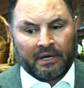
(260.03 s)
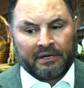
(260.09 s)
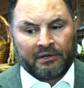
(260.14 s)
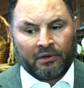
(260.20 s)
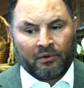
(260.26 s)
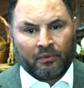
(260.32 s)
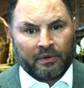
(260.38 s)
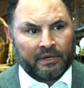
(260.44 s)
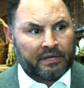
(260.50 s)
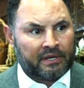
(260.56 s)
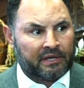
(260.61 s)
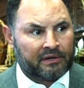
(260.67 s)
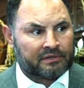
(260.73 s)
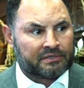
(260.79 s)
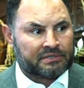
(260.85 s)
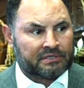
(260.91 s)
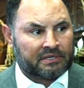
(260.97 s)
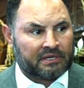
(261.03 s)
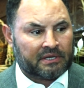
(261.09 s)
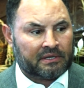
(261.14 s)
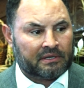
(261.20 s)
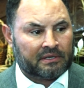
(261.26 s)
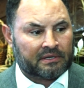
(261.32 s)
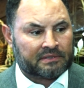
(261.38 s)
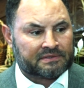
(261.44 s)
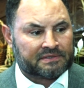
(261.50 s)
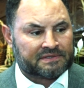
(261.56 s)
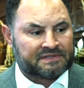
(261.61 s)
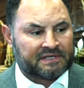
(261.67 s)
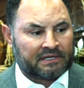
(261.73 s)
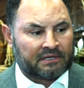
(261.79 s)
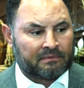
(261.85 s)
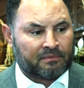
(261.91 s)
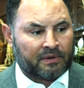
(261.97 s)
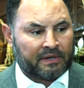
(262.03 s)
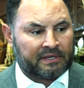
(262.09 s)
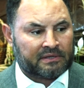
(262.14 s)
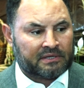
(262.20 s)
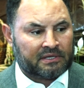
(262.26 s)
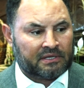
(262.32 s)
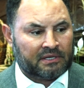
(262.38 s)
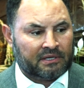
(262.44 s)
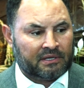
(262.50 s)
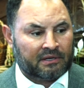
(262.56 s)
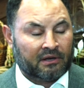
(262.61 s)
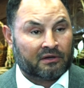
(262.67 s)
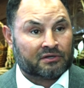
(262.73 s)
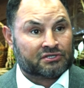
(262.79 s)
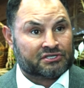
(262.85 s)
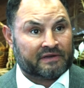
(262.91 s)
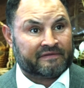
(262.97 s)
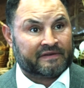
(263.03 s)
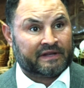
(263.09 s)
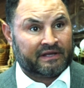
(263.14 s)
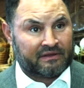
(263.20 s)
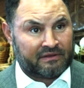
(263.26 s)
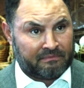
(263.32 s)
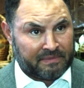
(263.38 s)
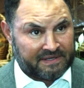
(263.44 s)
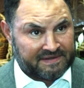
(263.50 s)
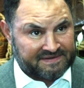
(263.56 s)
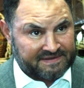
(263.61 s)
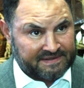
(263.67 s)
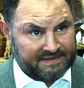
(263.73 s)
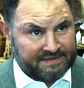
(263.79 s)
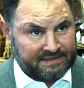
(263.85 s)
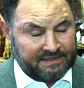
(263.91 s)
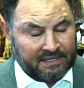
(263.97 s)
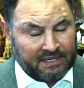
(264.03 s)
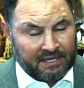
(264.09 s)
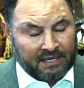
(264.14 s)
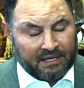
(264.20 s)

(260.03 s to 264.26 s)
I know we're here today to celebrate the longevity of the business,